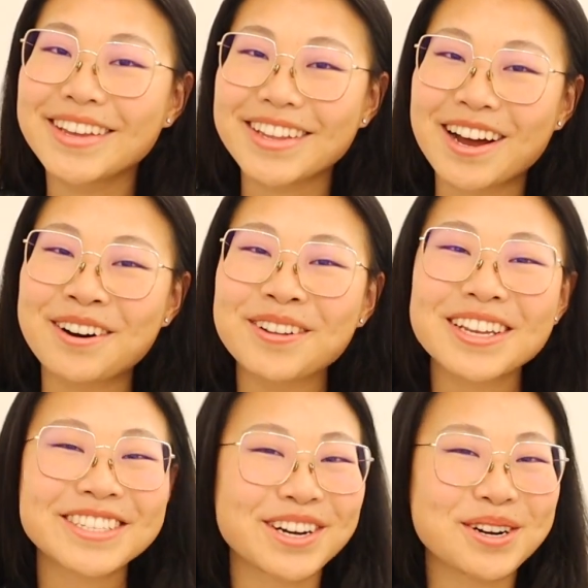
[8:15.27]
Now
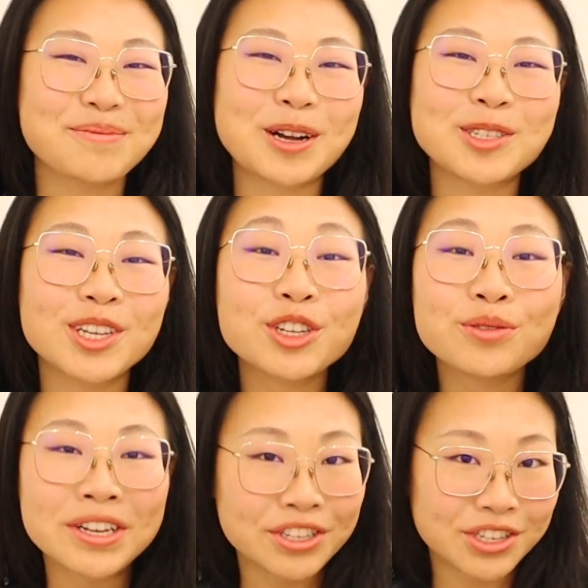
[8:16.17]
let's talk about
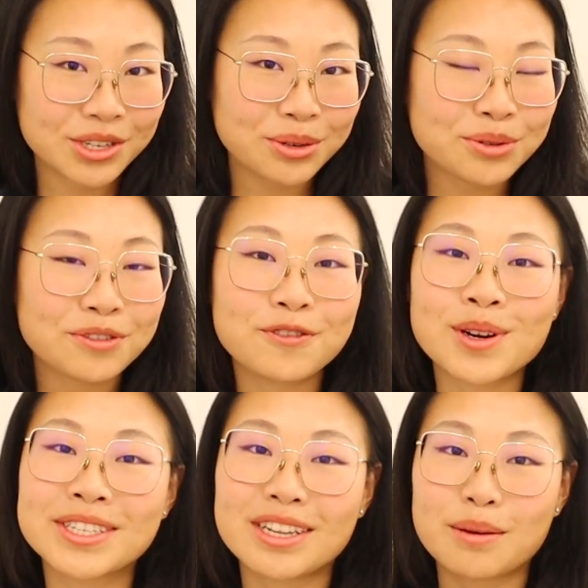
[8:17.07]
situation two for
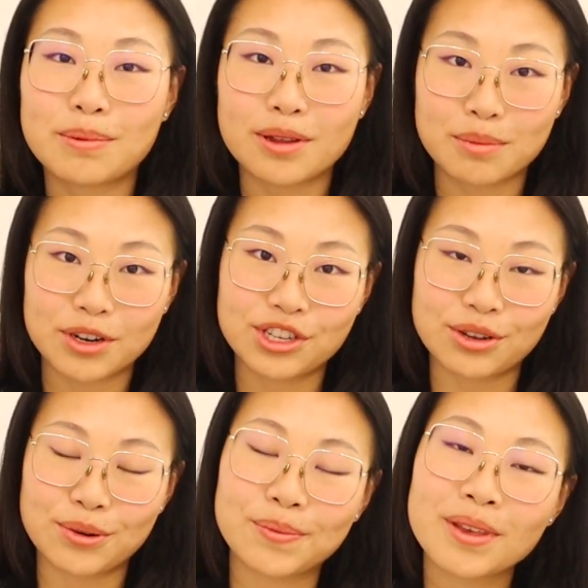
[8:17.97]
step number
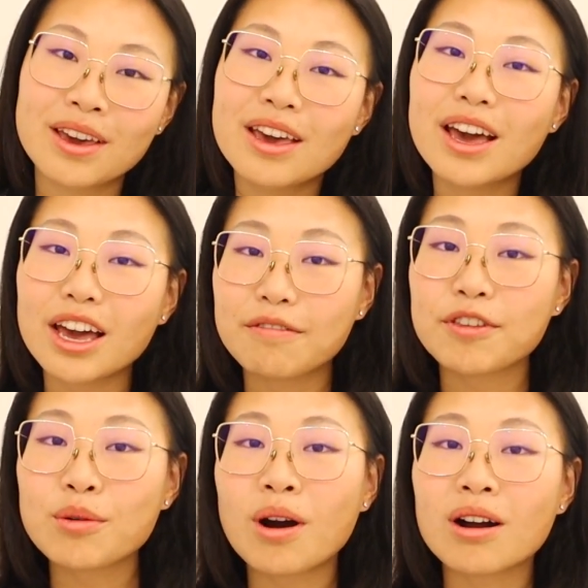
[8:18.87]
two. If
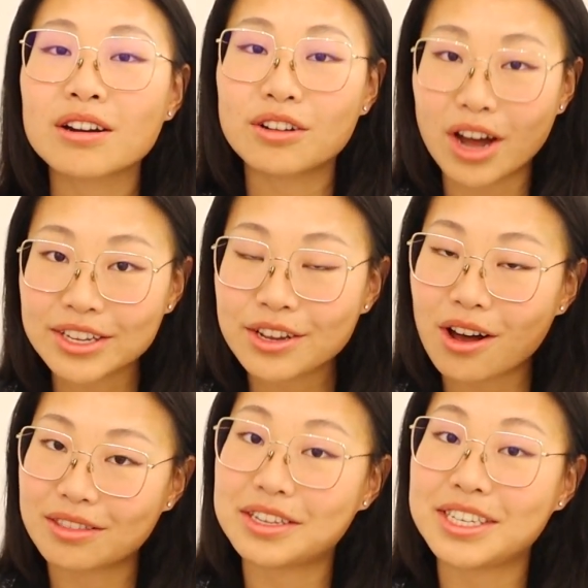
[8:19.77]
you are not
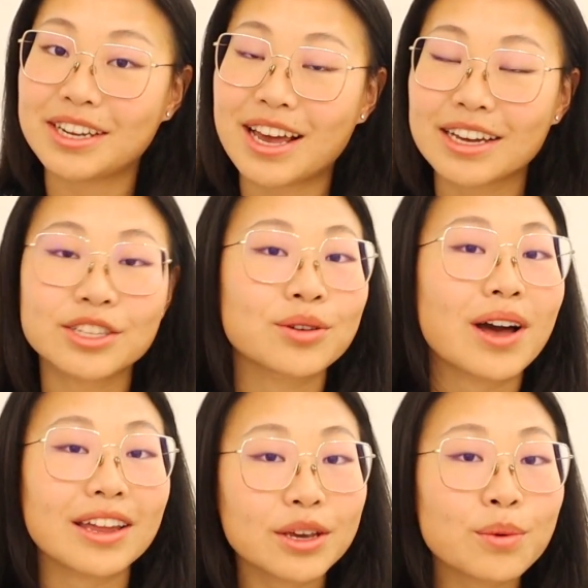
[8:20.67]
on the tee deck, so
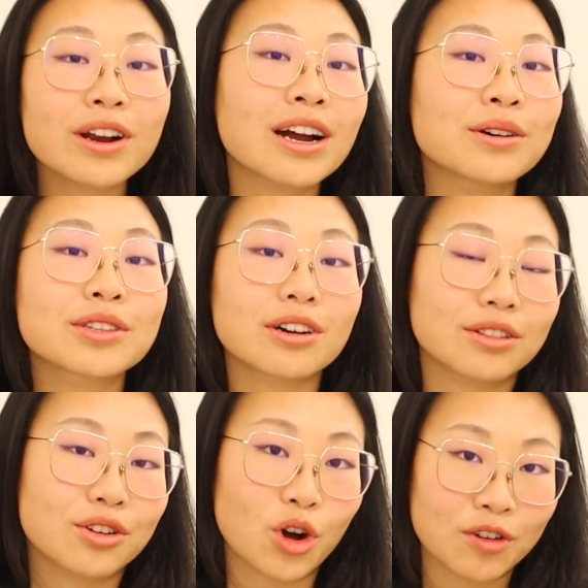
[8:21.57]
anywhere else on
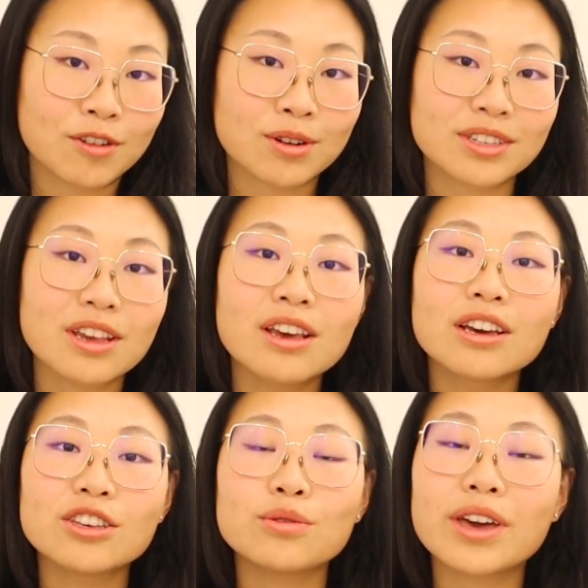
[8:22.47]
the golf course,
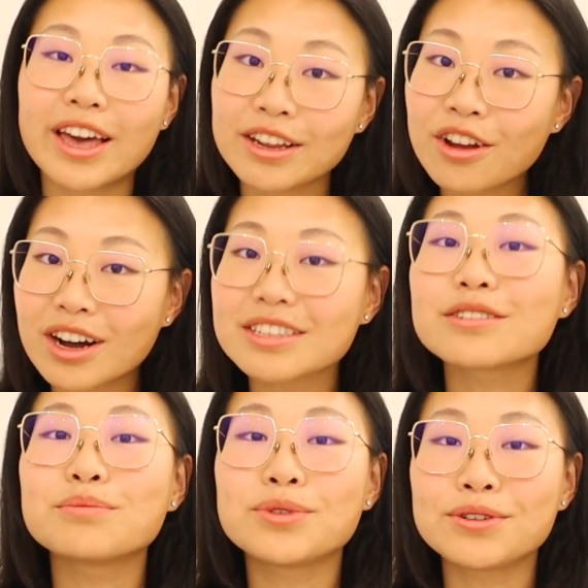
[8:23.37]
you
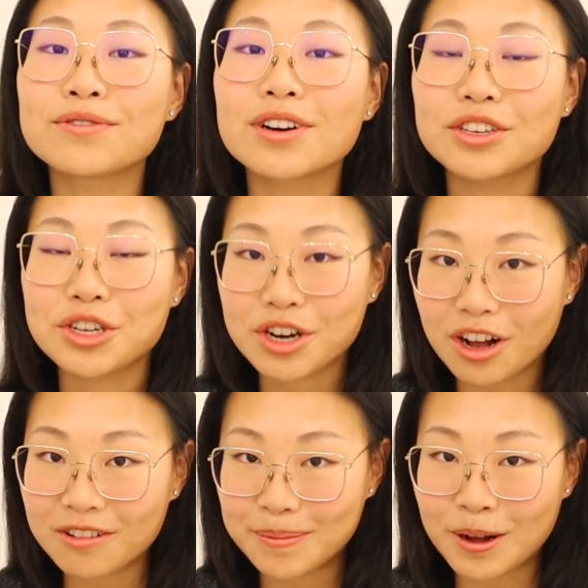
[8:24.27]
cannot move your
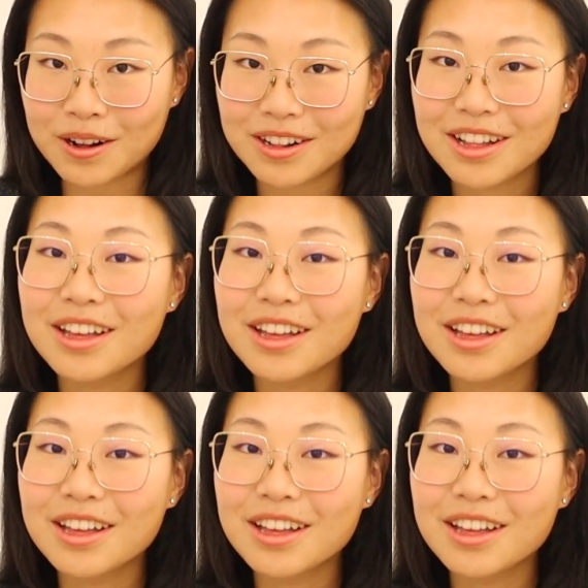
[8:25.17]
golf ball.